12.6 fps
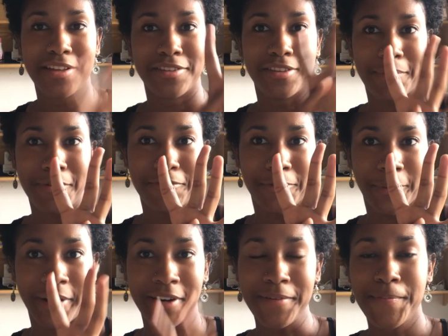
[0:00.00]
Number
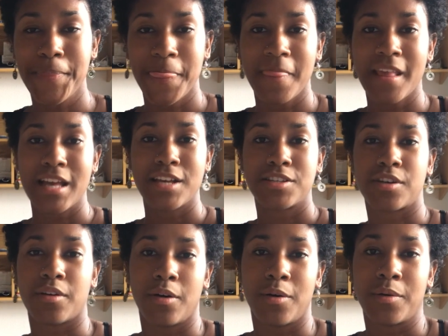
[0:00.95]
4,
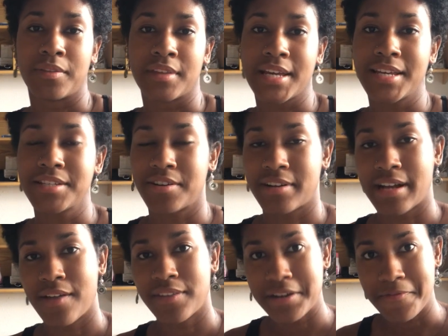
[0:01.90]
so these are
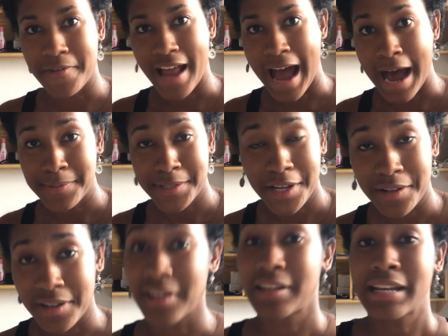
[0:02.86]
now the different apps that you
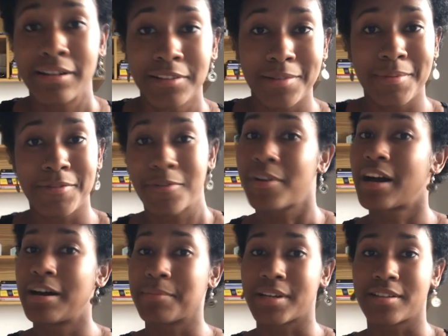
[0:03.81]
need to download before
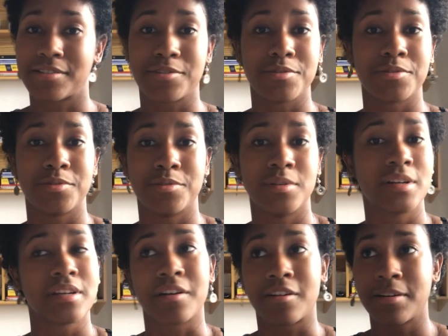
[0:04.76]
coming to
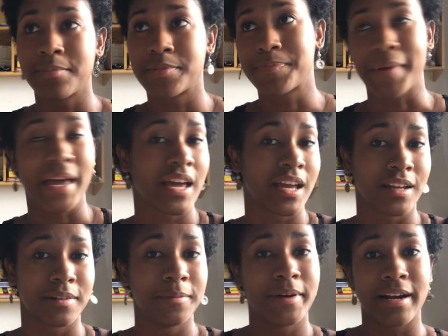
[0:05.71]
Europe,
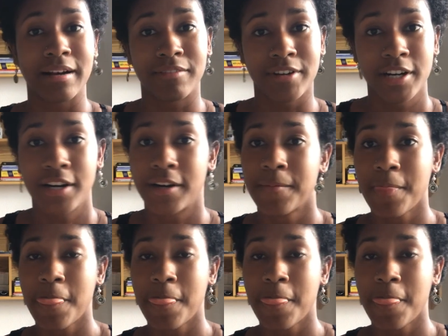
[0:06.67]
Spain, whatever,